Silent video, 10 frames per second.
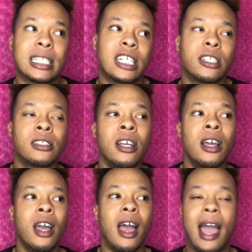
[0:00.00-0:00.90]
I just,
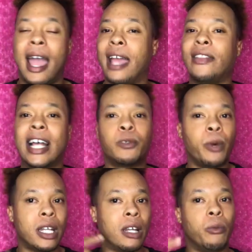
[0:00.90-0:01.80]
and that's
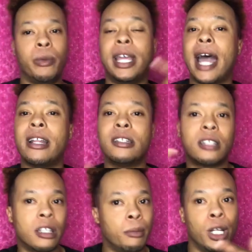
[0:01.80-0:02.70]
when we got into
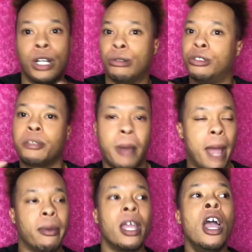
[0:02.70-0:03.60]
the minutiae,
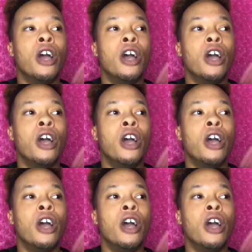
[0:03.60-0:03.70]
baby.